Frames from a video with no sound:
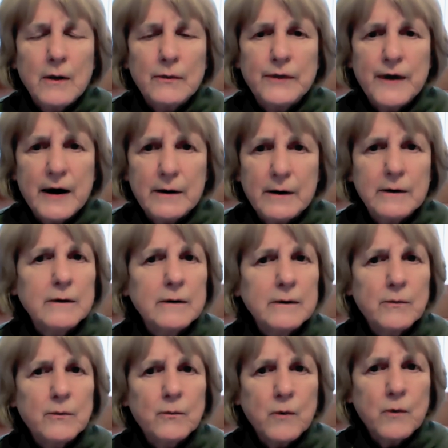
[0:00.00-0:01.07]
that
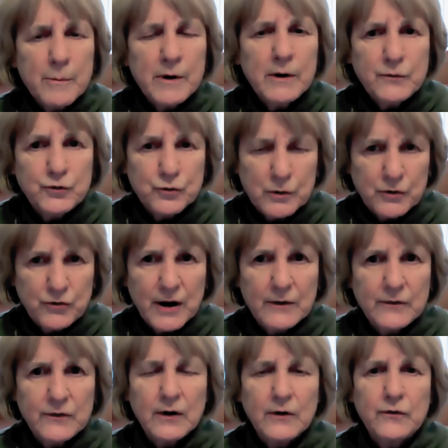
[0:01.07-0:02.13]
women of Jewish
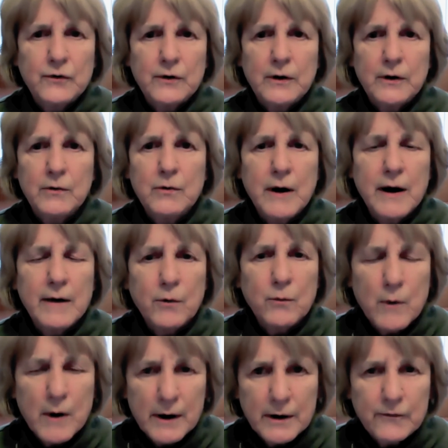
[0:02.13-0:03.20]
ancestry who have a
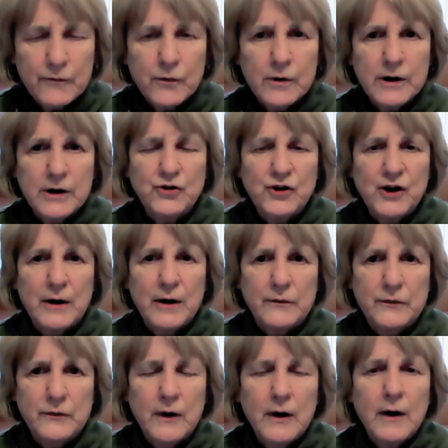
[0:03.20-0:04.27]
1 in 40 chance